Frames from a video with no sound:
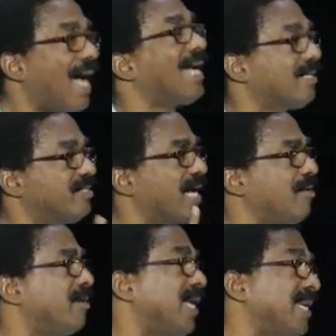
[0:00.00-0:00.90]
I can
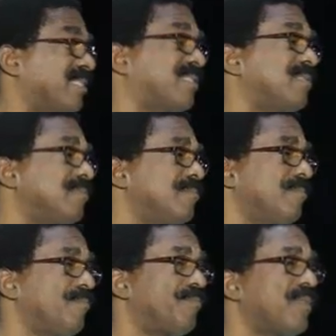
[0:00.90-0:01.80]
tell you this,
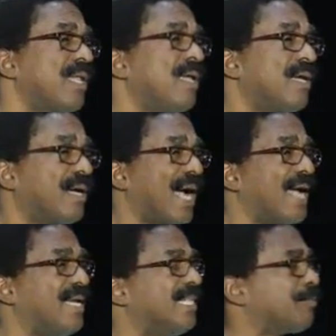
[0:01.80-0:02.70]

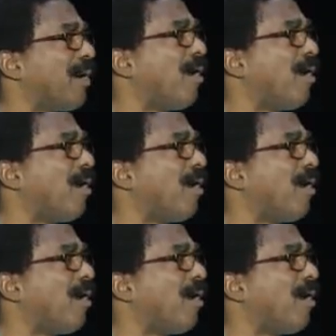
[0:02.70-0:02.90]
Guyanese